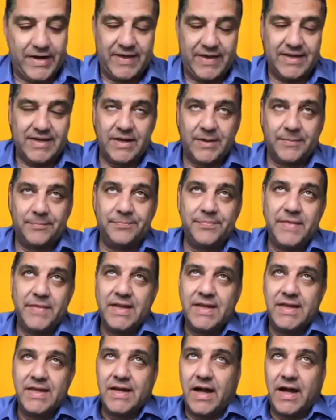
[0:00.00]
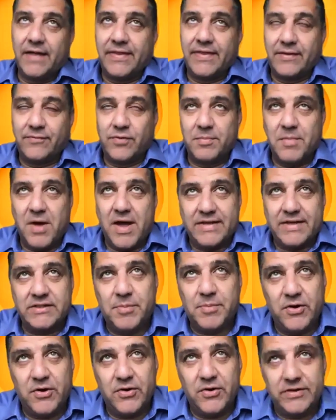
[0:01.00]
um i think from my
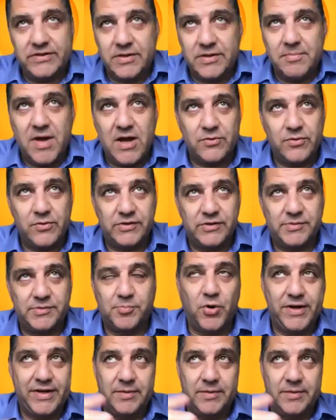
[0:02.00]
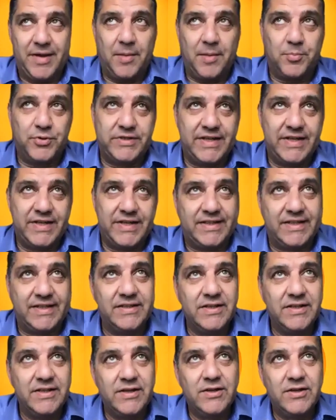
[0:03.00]
experience to margaret's point about
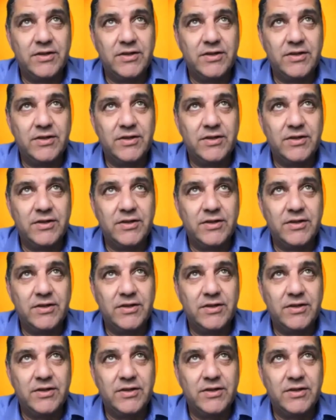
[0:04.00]
predicting